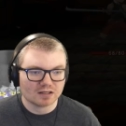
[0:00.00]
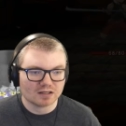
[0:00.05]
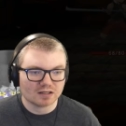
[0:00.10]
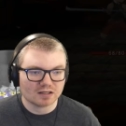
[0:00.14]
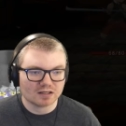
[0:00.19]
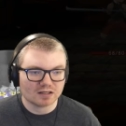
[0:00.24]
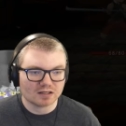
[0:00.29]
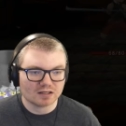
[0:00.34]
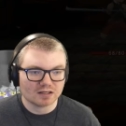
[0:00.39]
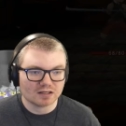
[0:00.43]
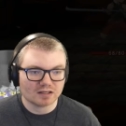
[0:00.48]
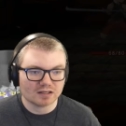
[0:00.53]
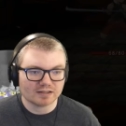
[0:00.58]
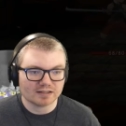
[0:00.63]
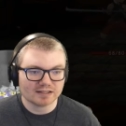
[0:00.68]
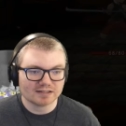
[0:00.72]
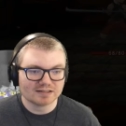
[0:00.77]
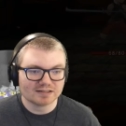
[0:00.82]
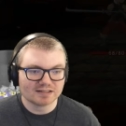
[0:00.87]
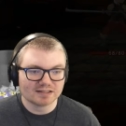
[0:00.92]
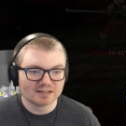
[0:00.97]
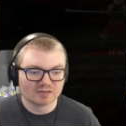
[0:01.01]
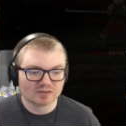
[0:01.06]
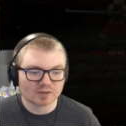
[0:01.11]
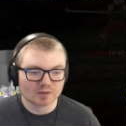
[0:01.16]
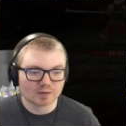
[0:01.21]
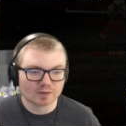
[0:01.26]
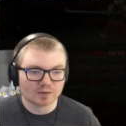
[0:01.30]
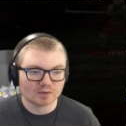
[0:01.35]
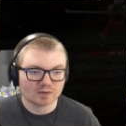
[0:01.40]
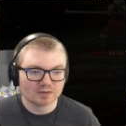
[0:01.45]
Uh, 19
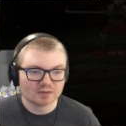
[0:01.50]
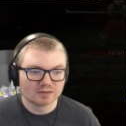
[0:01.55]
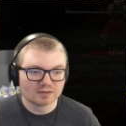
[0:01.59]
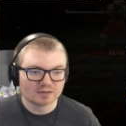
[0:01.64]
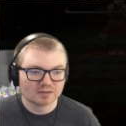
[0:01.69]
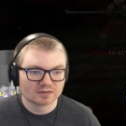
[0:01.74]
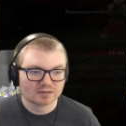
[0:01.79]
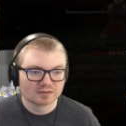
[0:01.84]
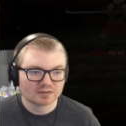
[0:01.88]
gold.